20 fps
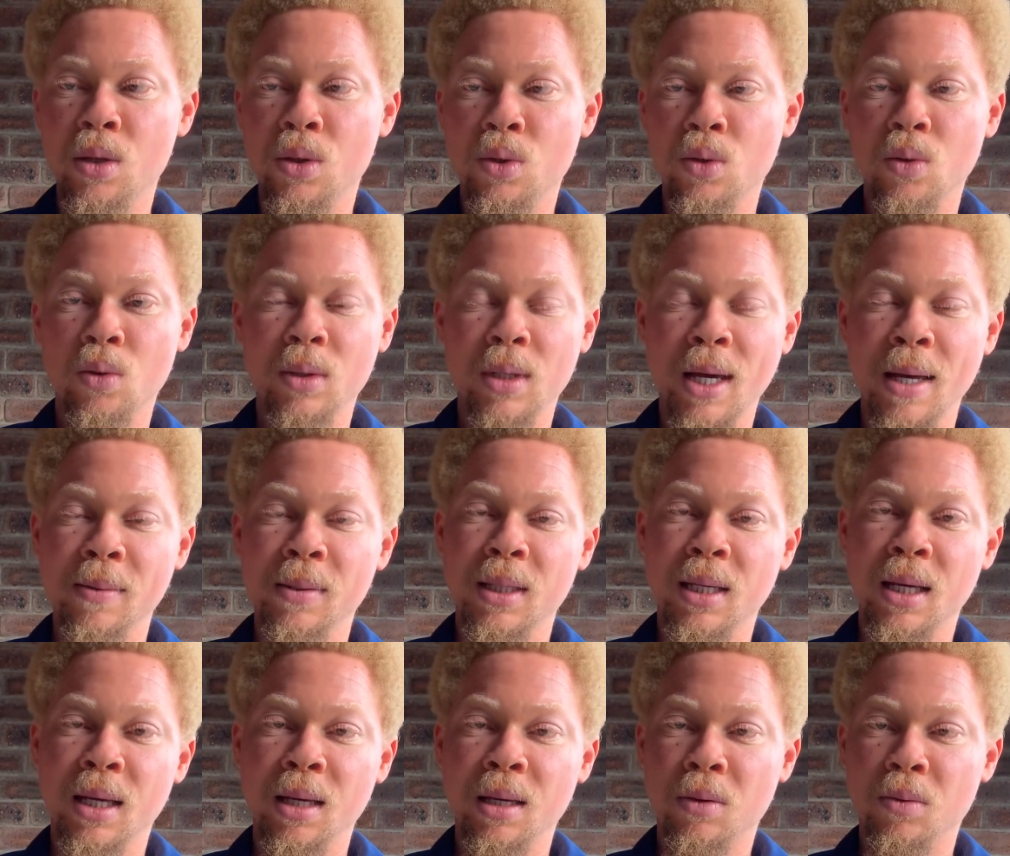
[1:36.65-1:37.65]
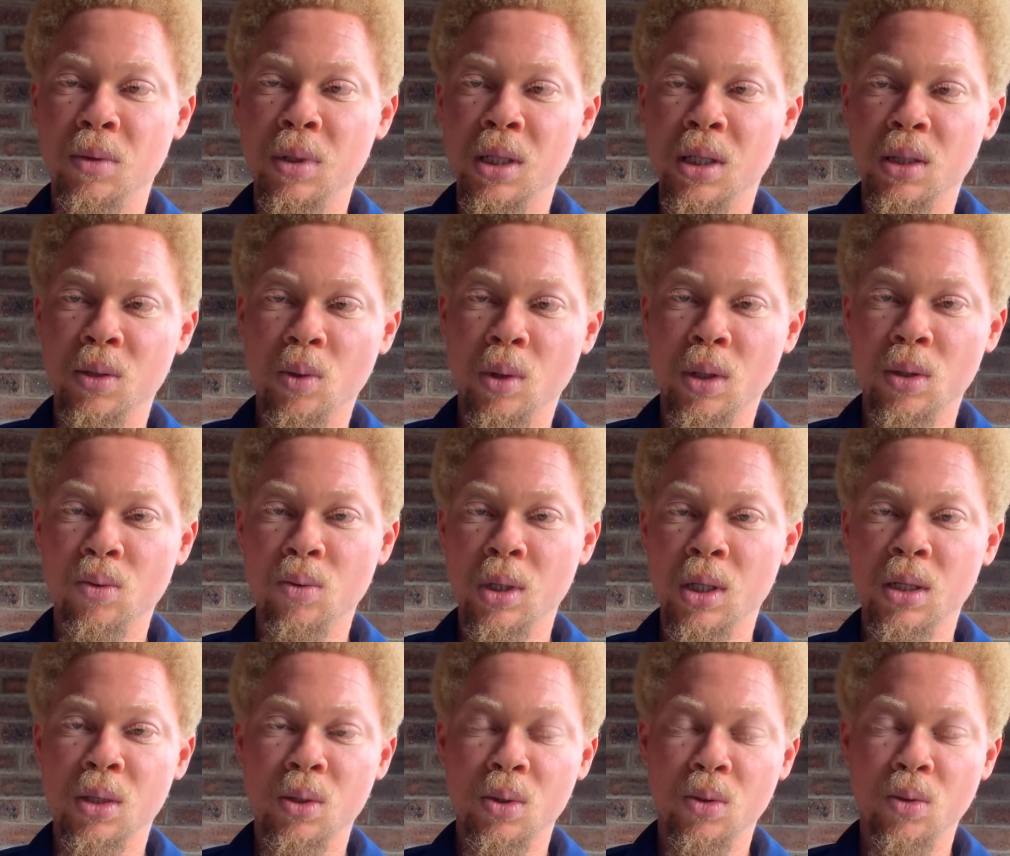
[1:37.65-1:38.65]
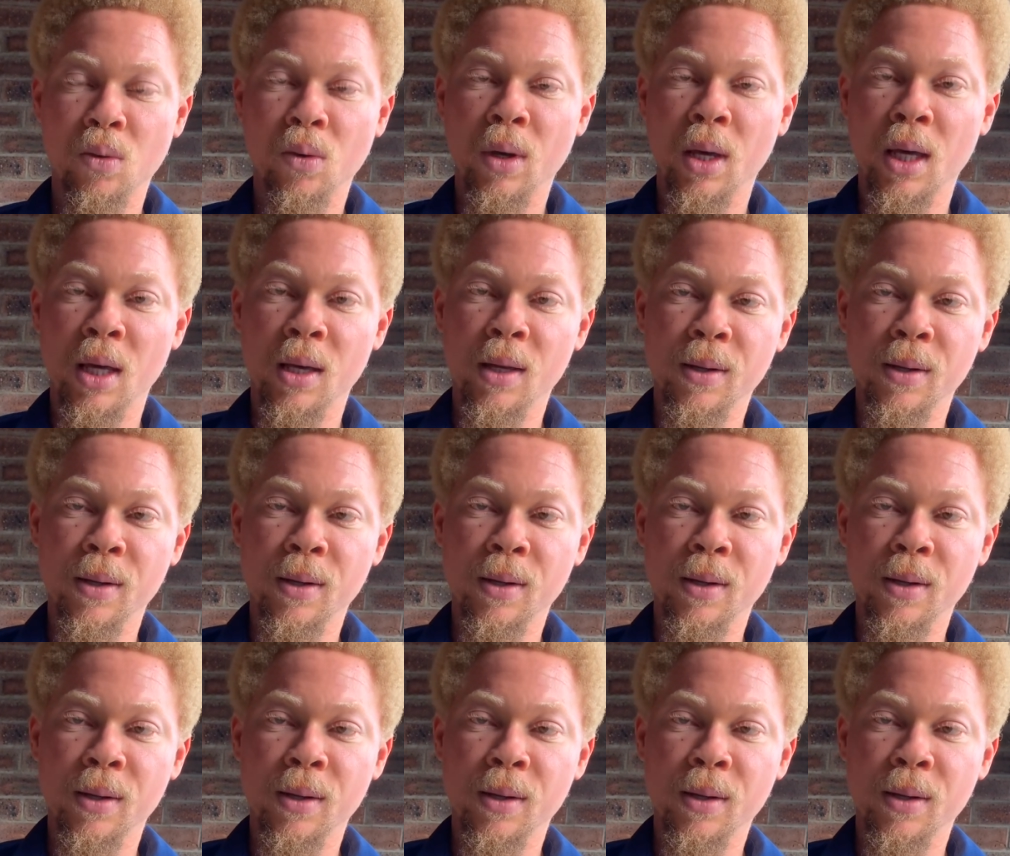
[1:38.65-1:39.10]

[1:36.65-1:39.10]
2 times a, which is what? Which is 2a.